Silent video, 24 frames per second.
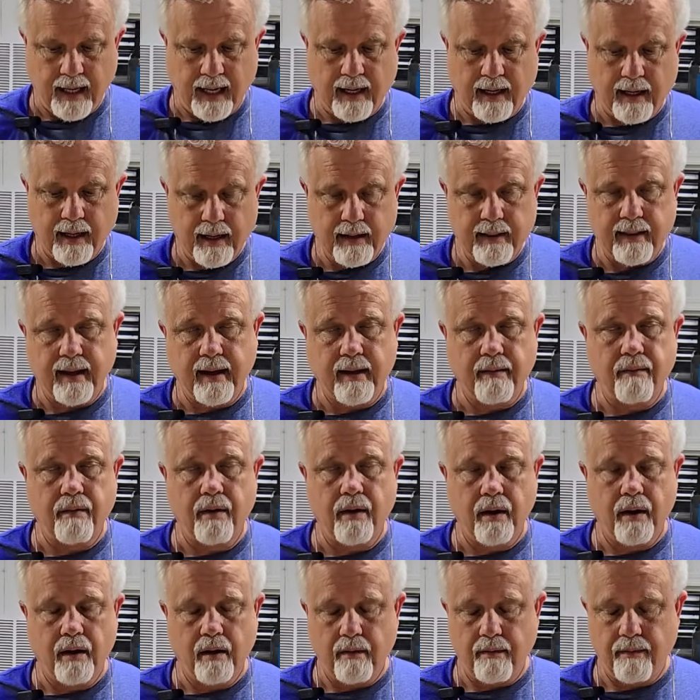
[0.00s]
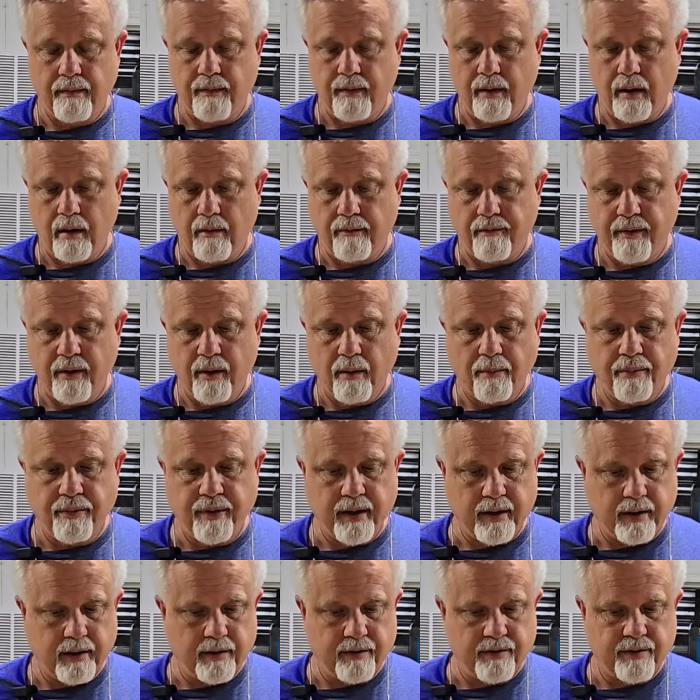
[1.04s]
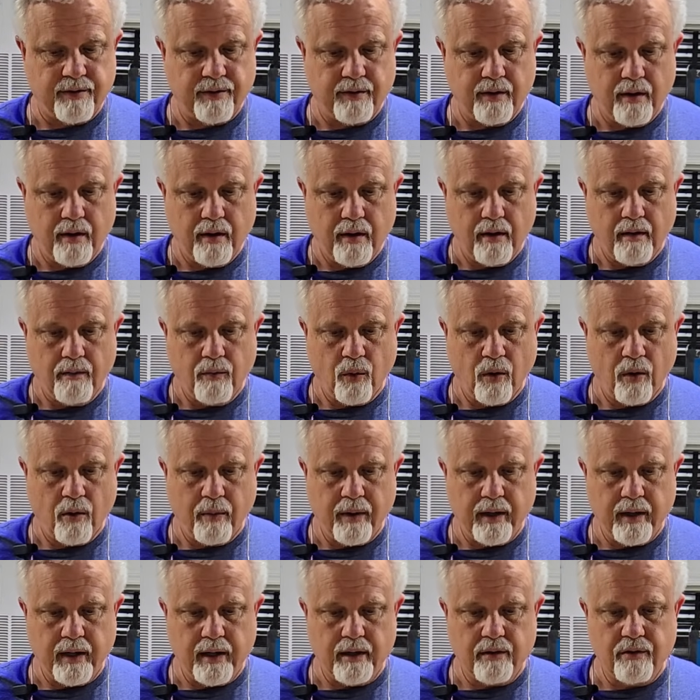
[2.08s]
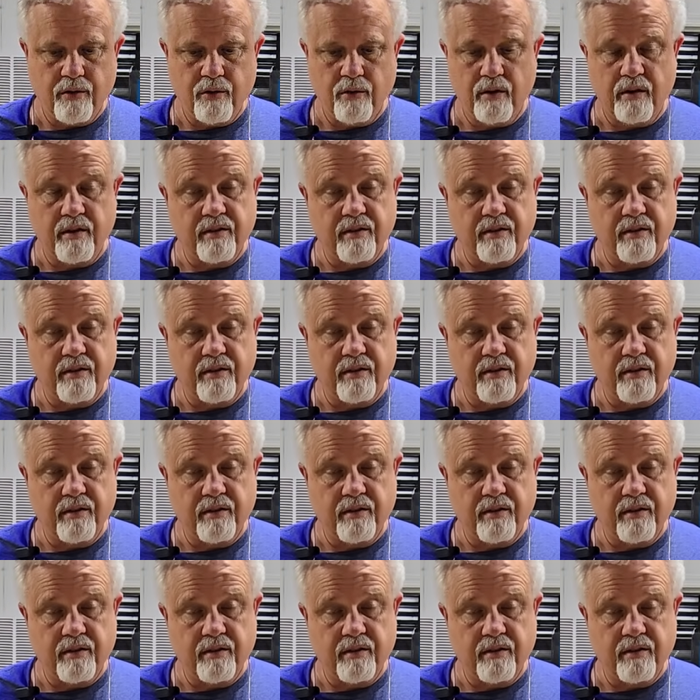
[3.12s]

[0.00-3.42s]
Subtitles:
can't get that film thickness where we need to.